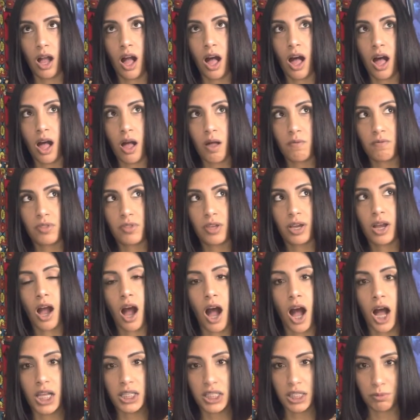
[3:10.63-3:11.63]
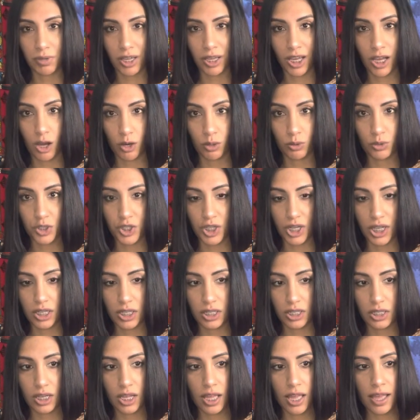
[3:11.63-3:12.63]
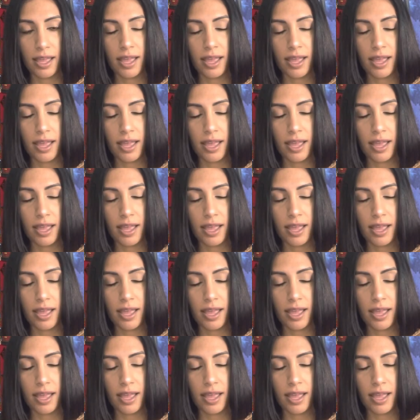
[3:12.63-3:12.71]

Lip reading: of the cosmic ocean.